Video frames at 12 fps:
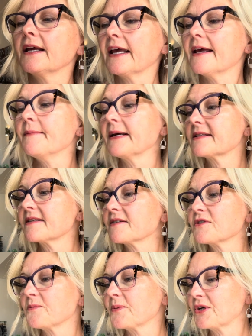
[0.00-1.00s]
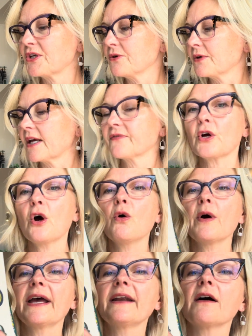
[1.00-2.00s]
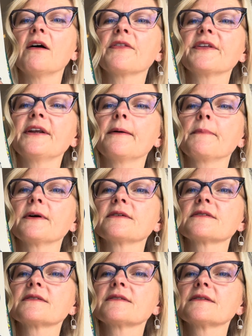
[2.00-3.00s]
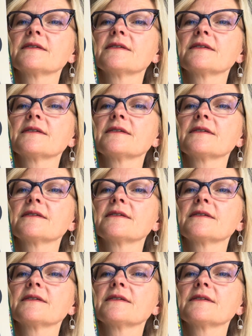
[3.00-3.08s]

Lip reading: It makes a super cute gift. Oh, and all the numbers.